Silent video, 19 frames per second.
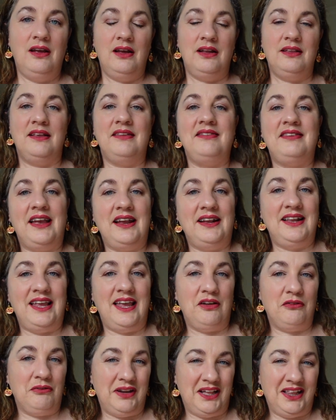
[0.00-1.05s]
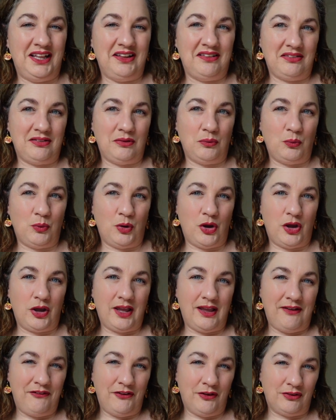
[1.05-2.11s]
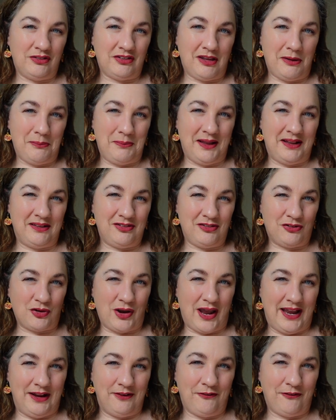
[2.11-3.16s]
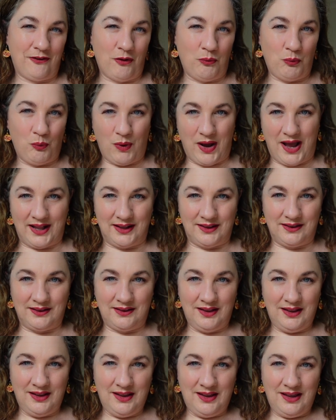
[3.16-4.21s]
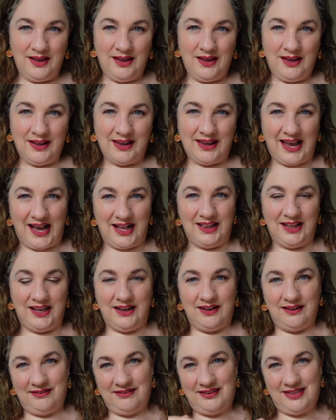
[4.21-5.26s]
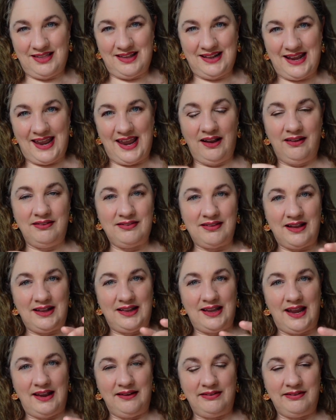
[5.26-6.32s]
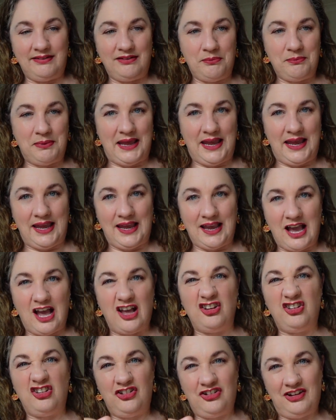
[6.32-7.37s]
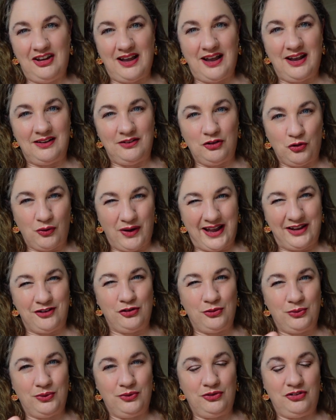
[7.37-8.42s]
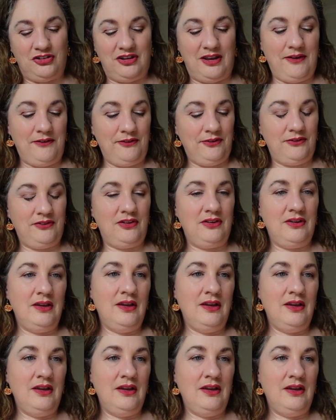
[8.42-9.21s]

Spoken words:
The technique really doesn't work if you're skipping straight from one colour to the next. There needs to be a gradual shift.